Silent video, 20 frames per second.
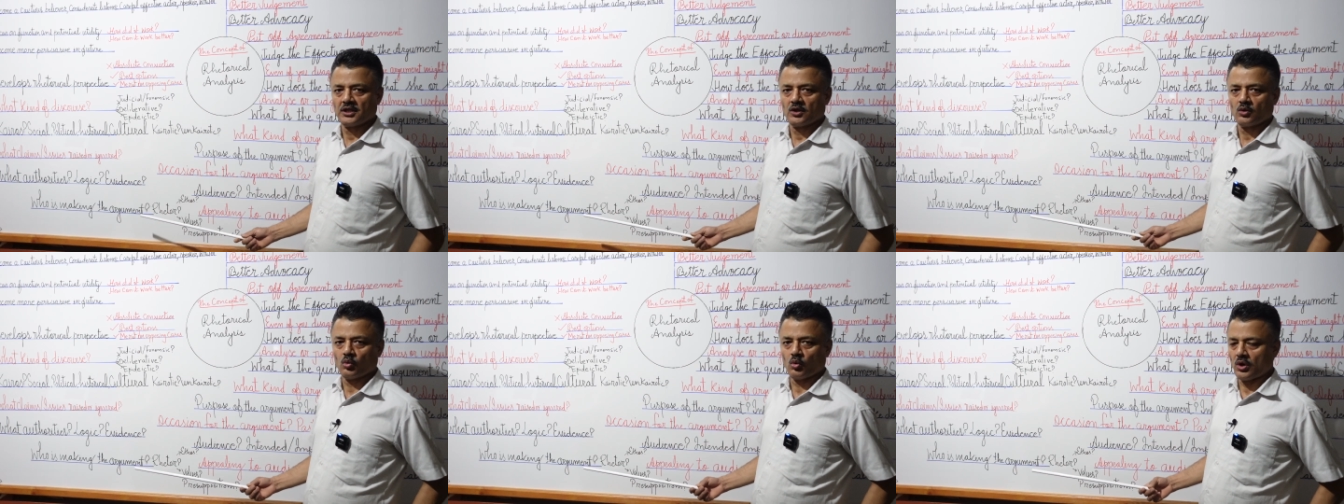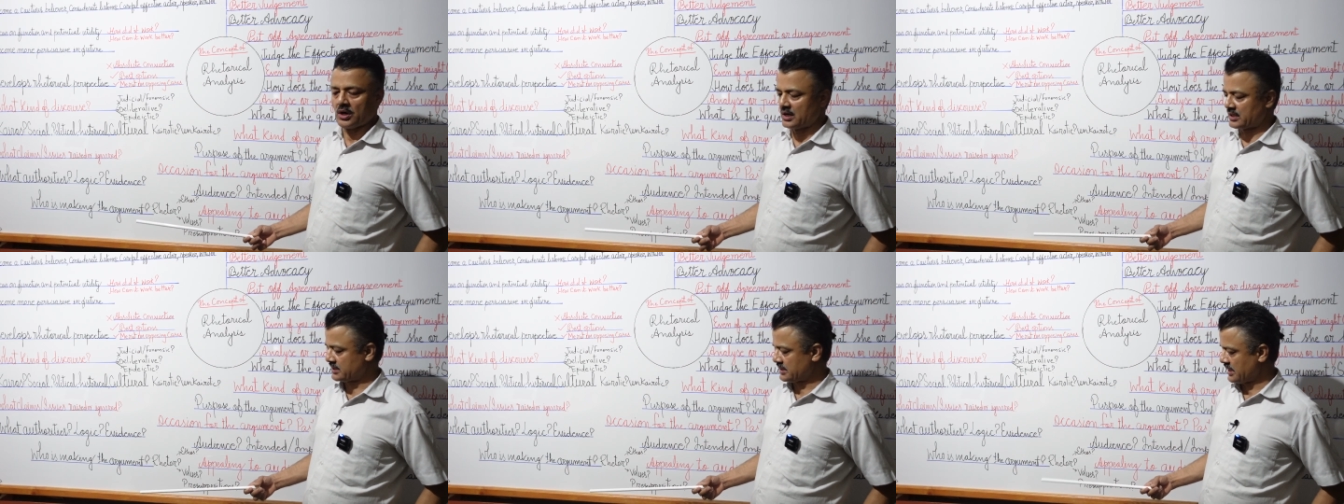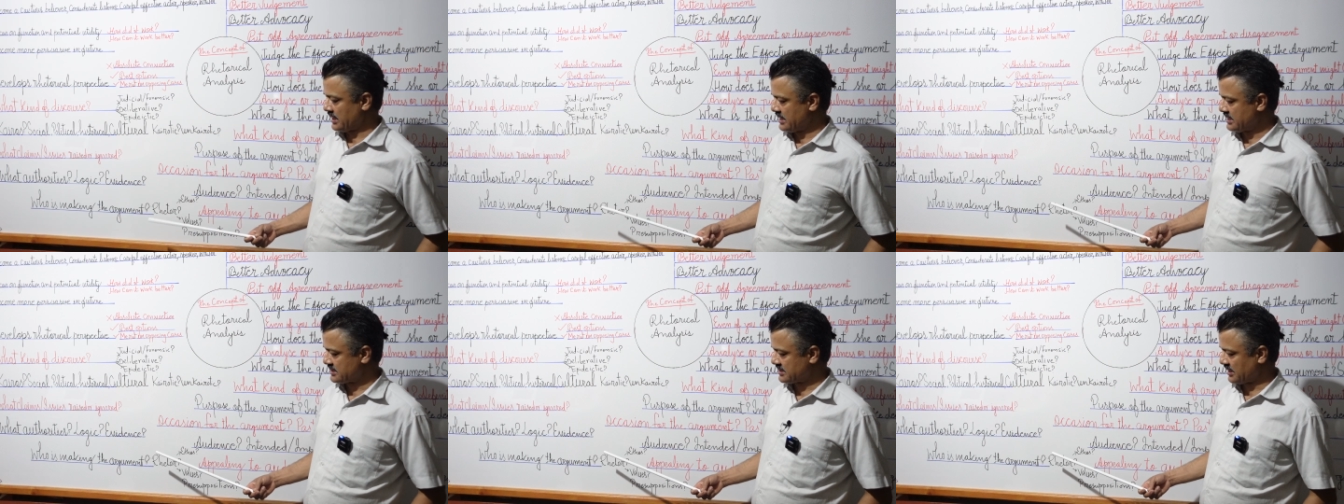What
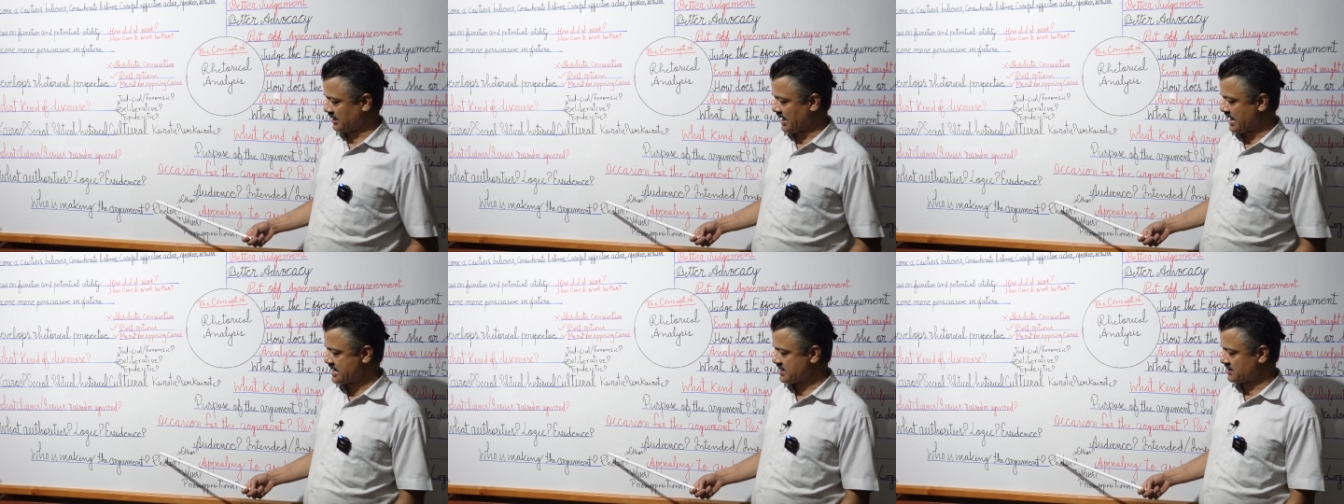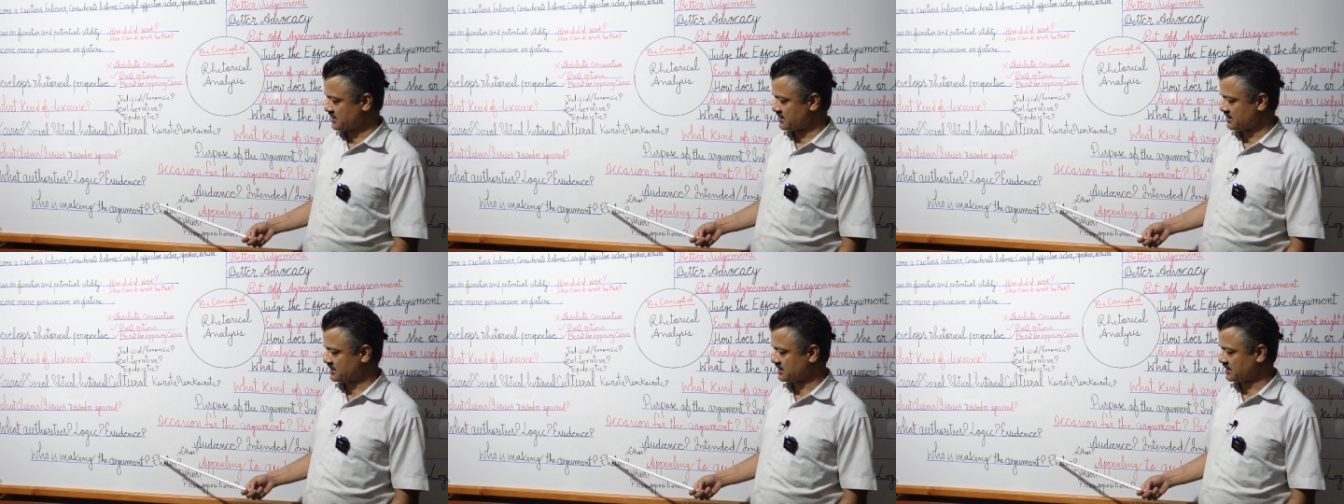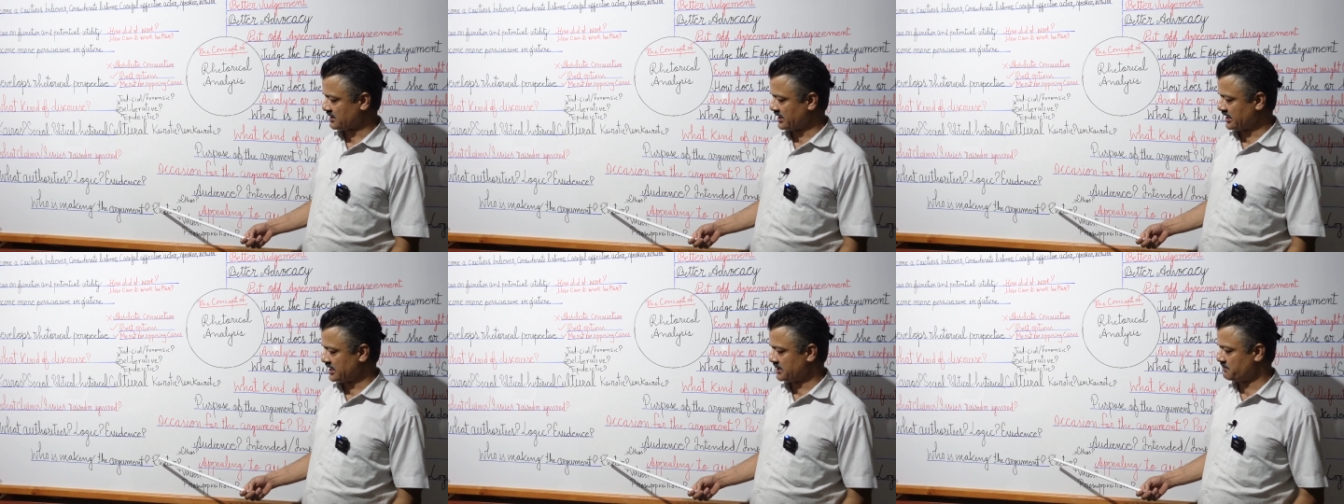is the writer's
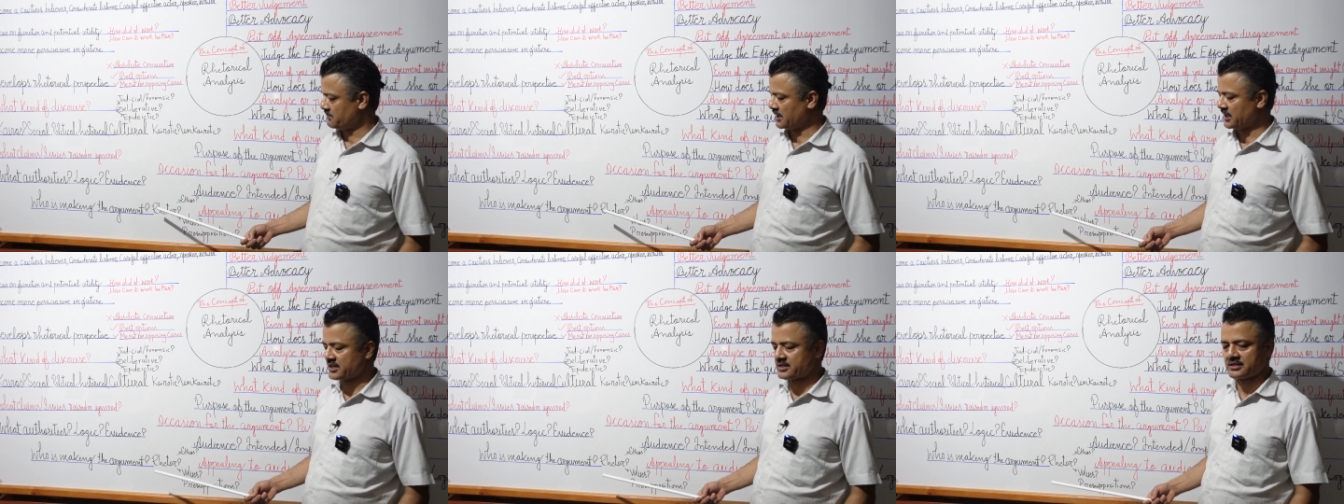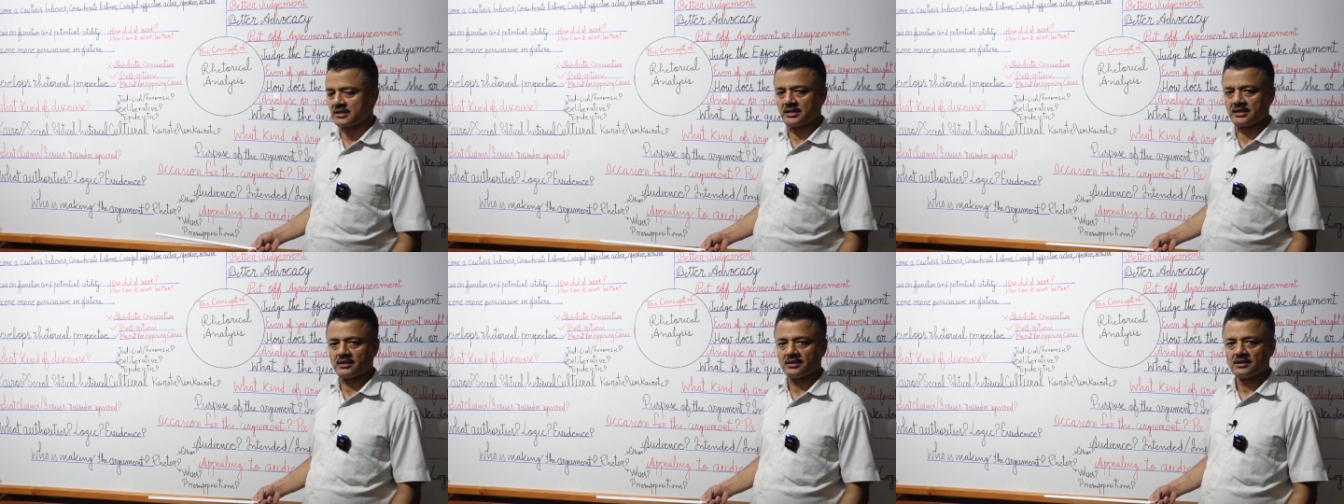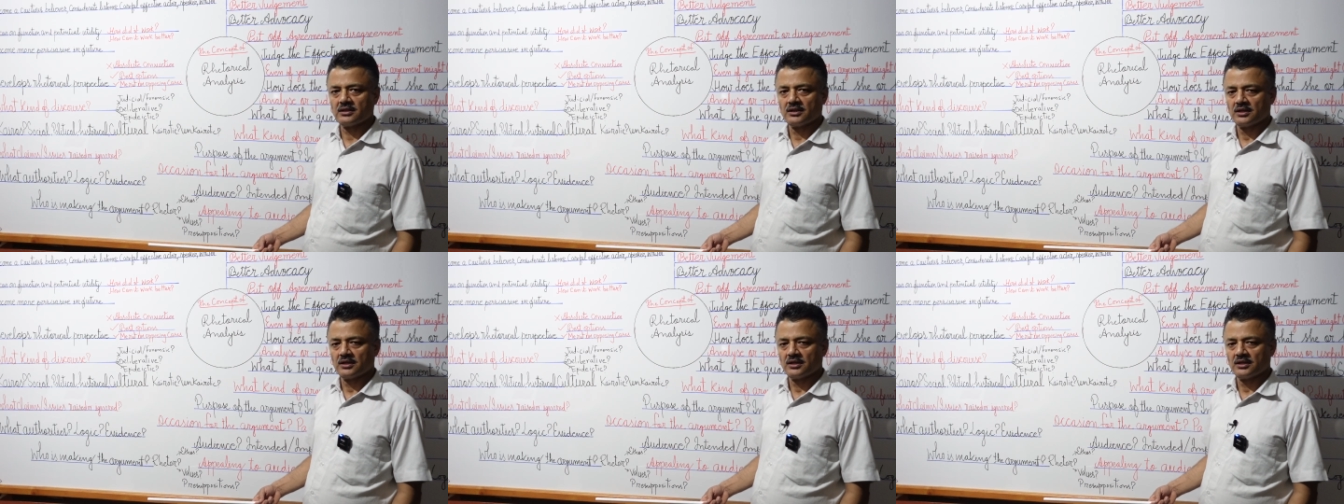credibility?